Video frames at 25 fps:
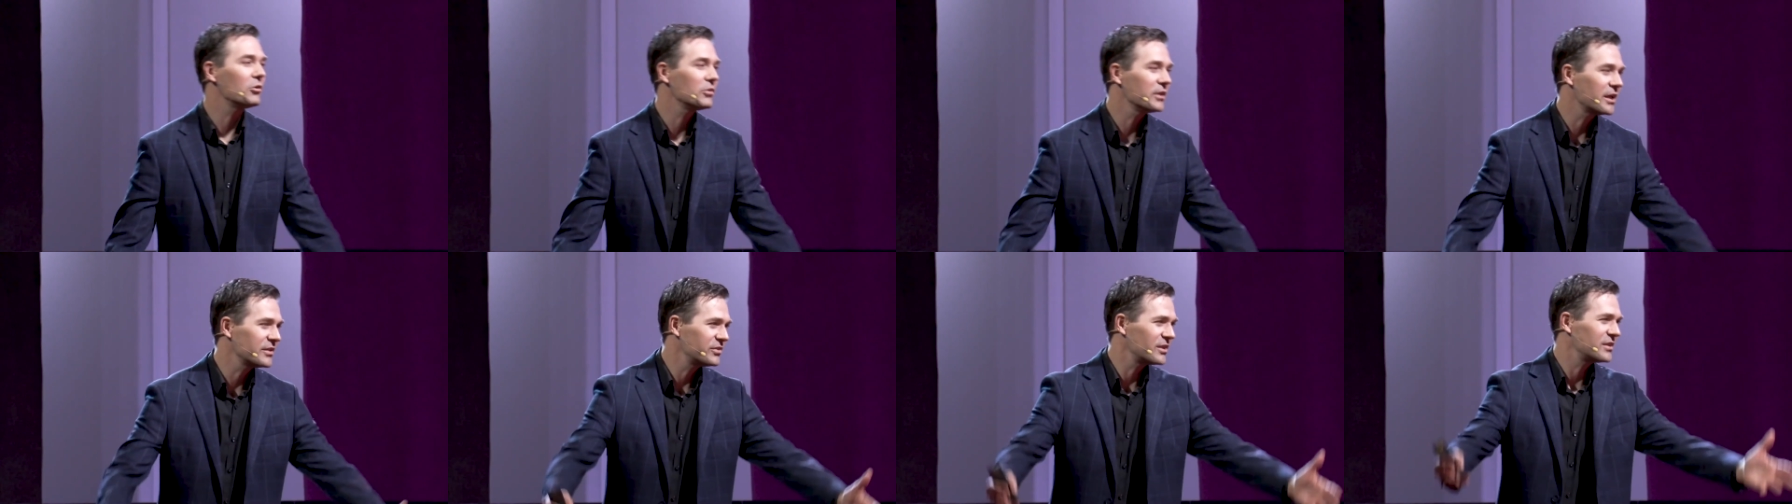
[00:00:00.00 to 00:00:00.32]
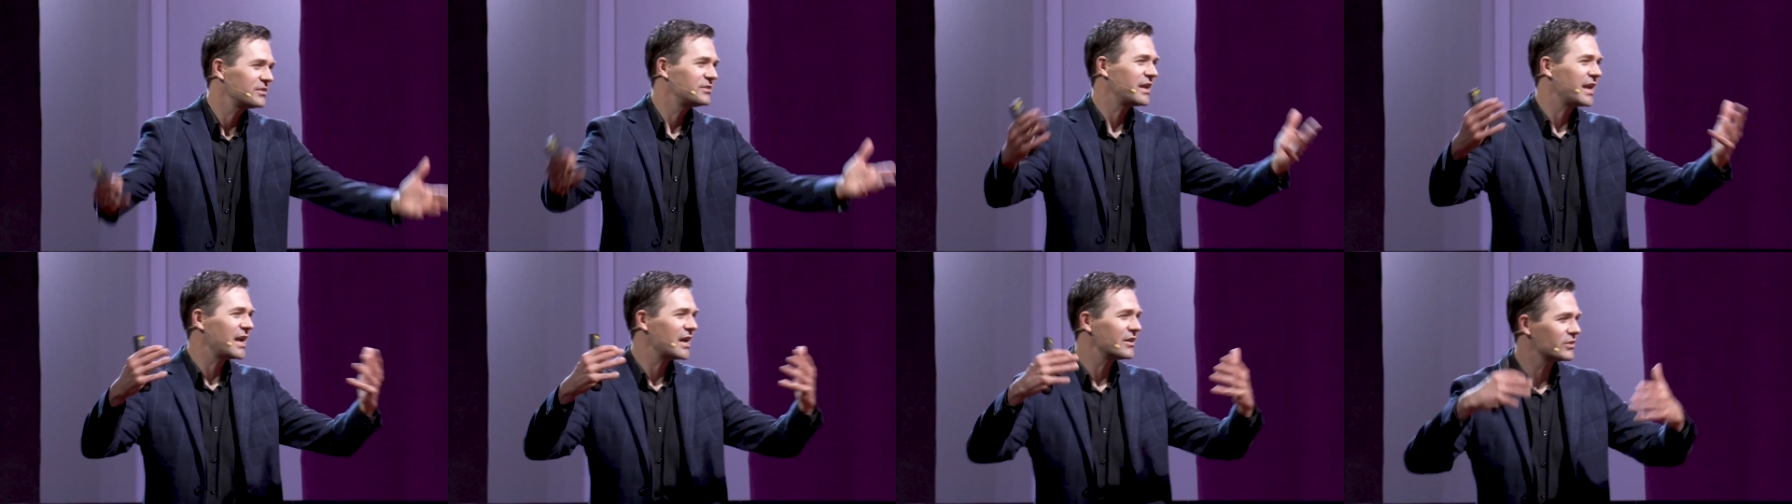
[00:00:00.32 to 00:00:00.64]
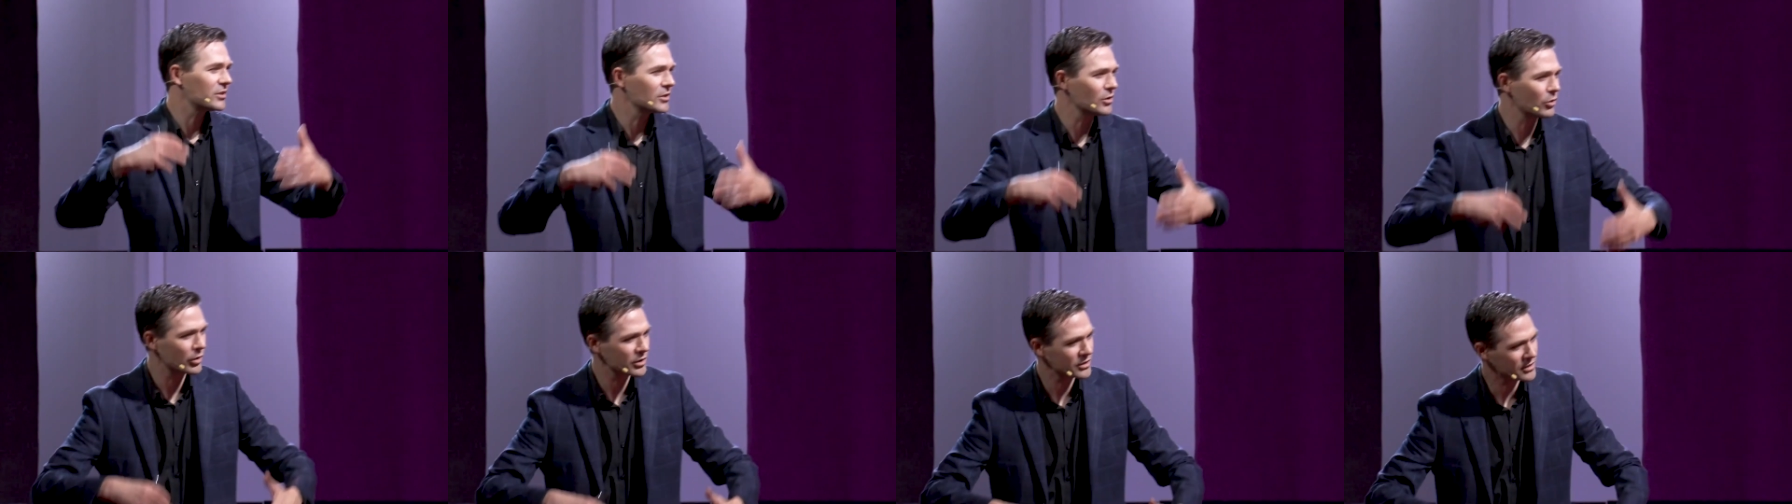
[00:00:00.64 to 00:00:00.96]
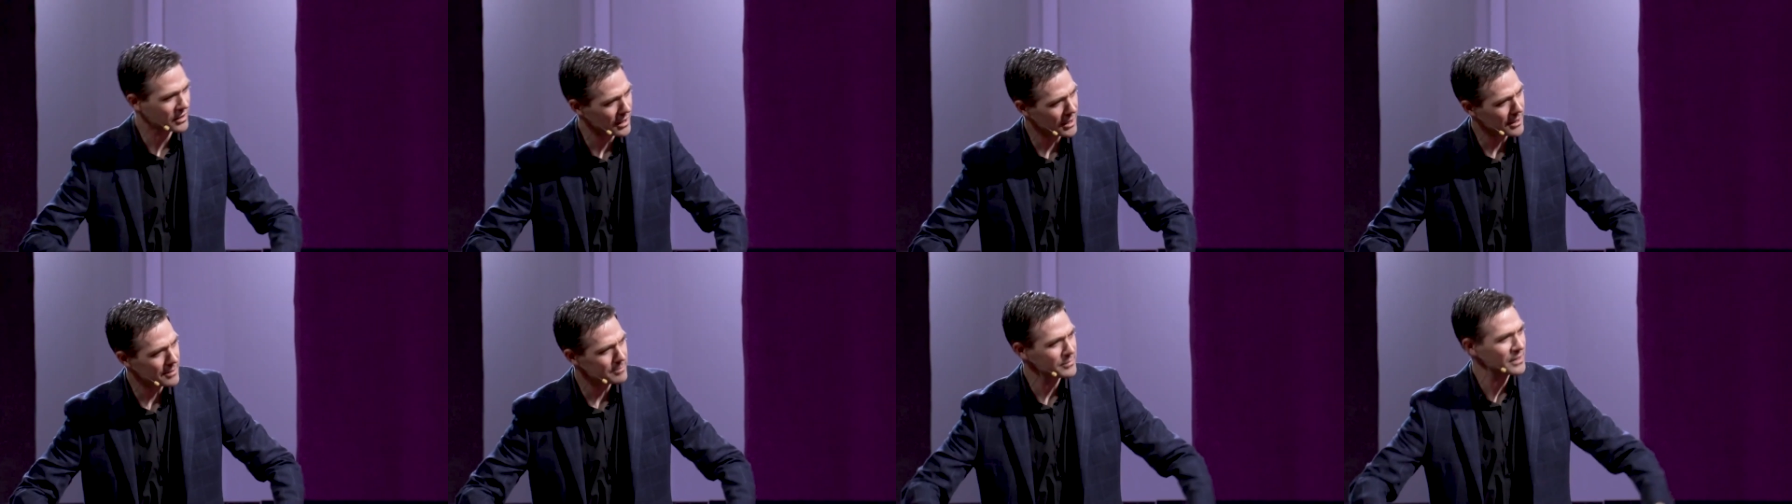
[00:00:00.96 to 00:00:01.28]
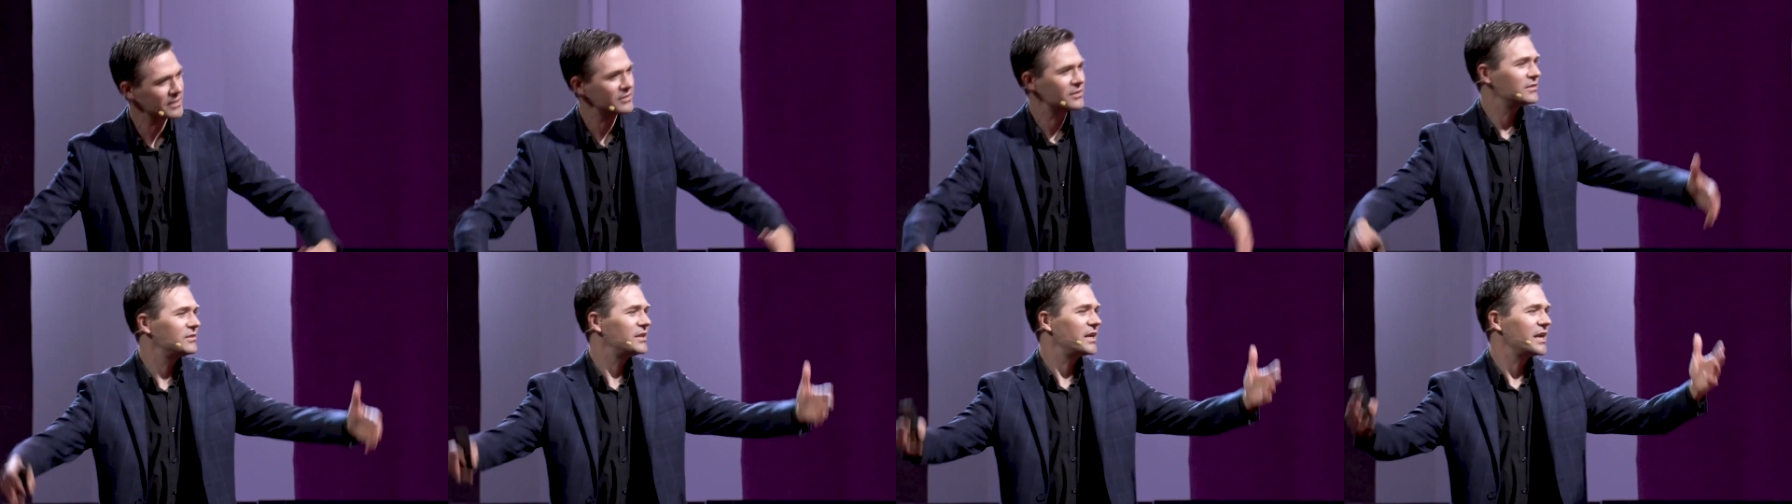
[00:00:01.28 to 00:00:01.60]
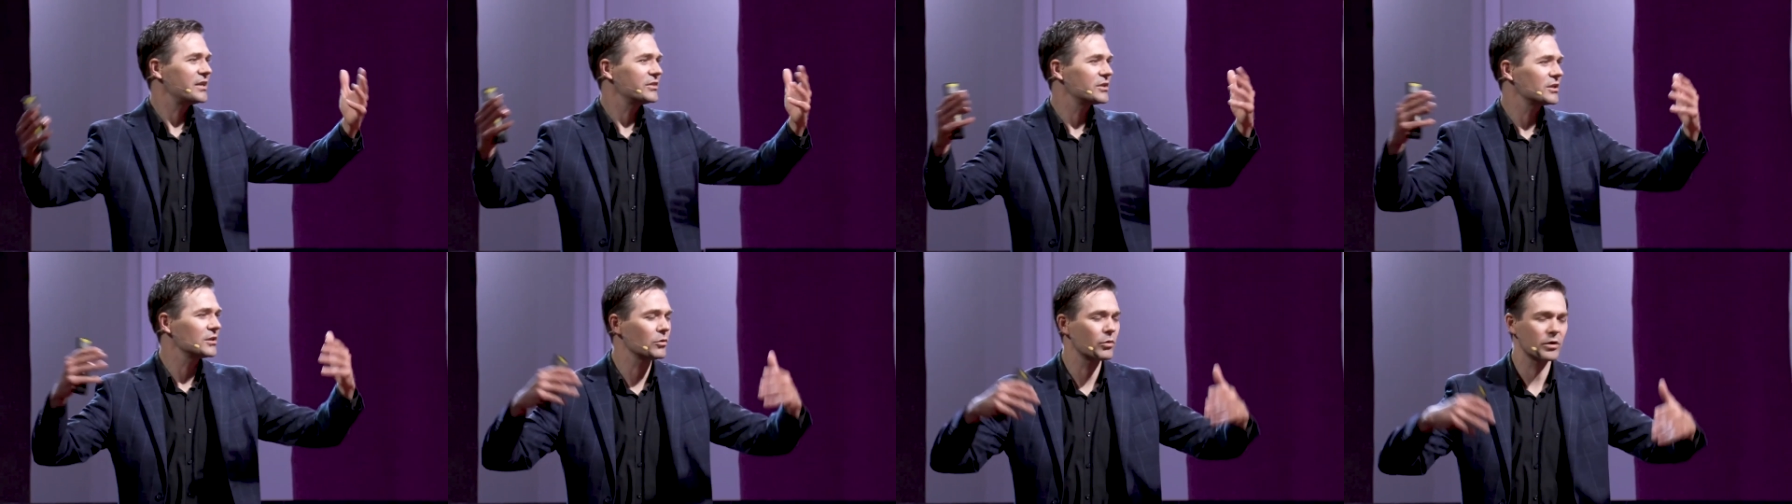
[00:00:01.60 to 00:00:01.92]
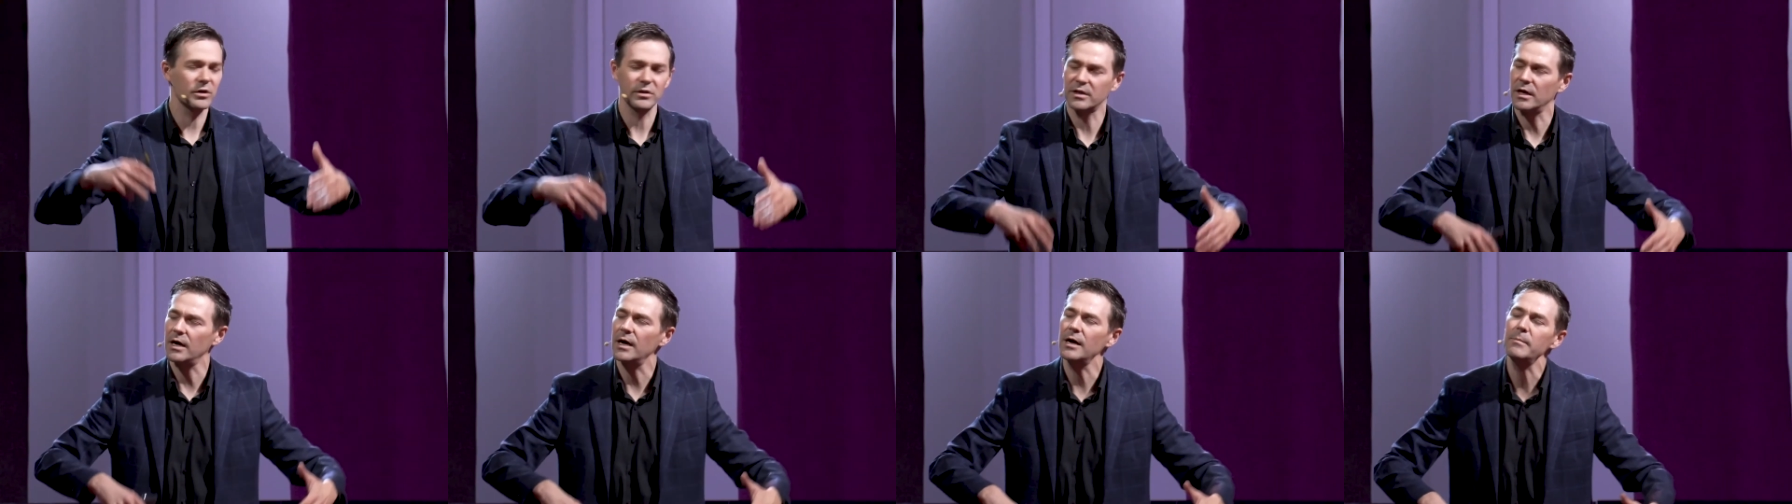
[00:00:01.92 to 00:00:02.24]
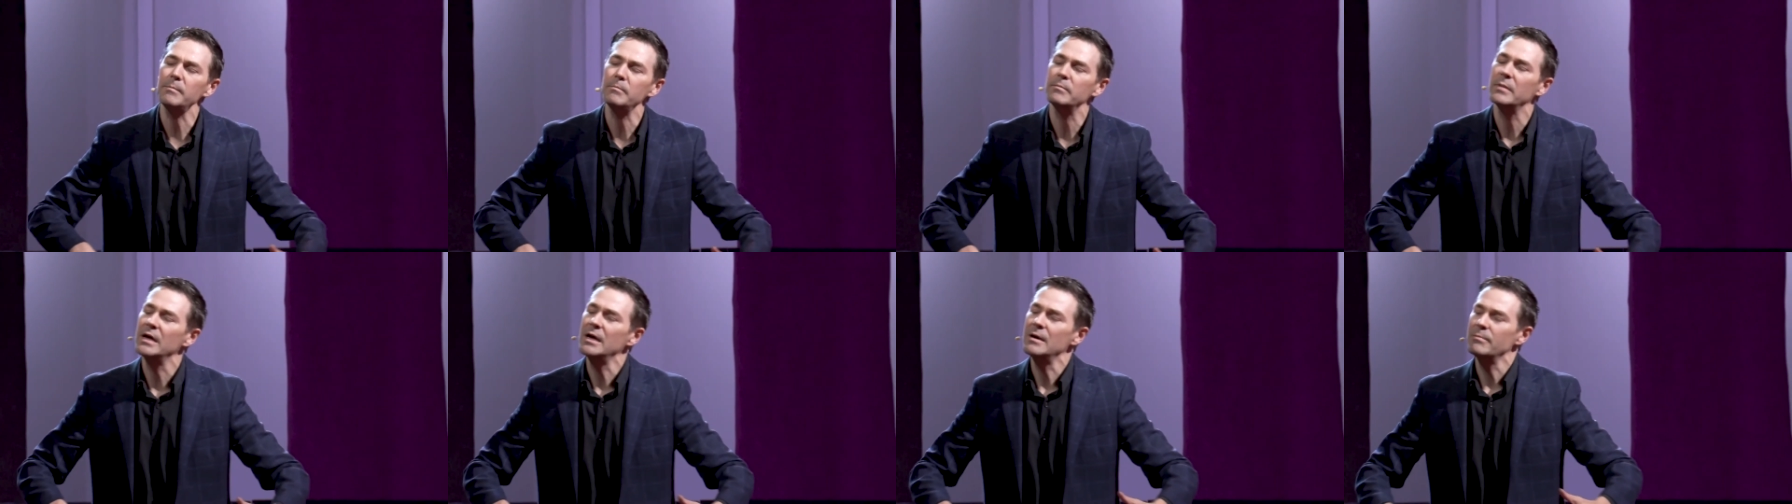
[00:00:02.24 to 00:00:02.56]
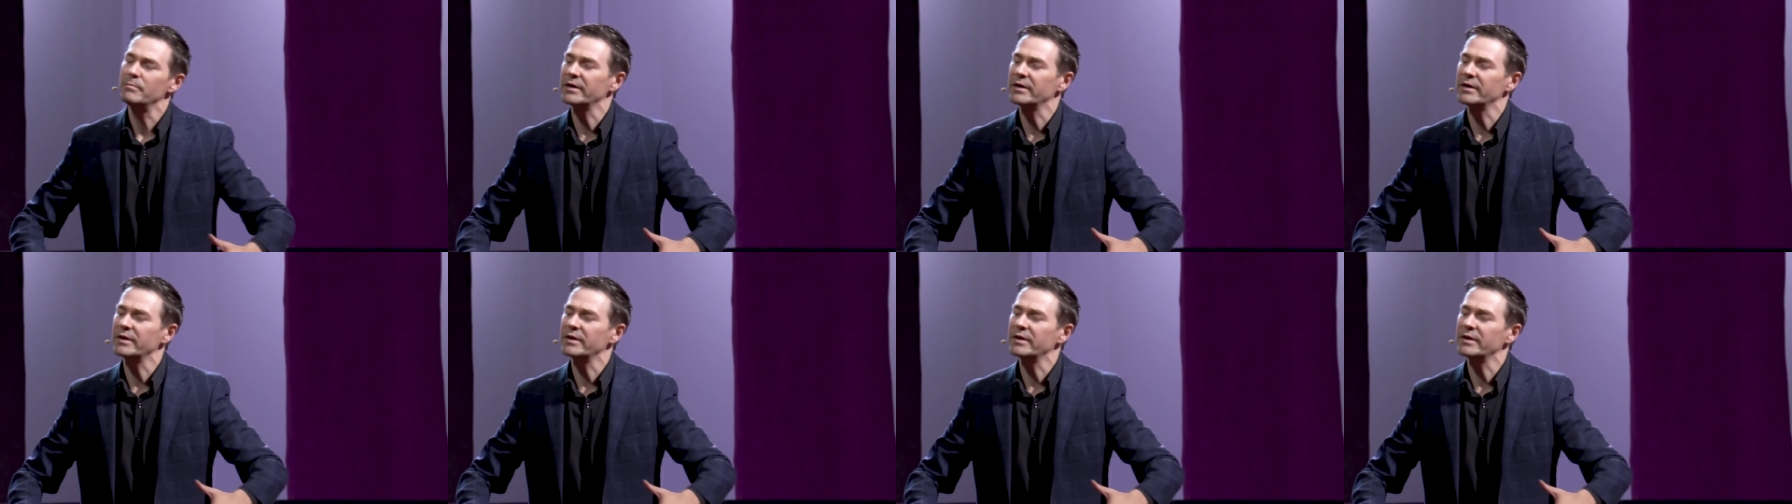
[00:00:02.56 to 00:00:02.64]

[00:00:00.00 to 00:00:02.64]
let the day of the Lord come, let the day of the Lord come,